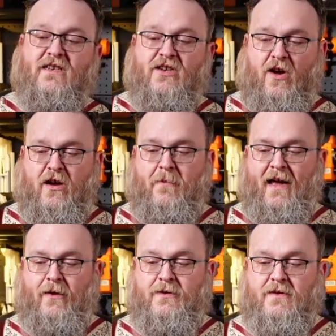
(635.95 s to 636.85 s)
to talk
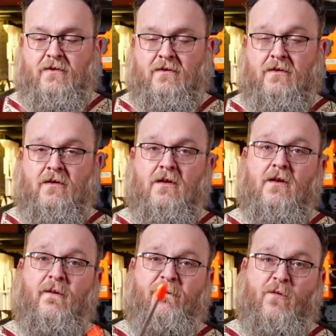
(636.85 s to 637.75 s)
about
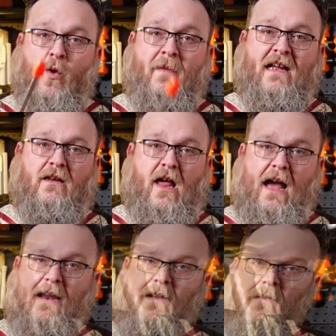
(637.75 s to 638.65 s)
forming a line.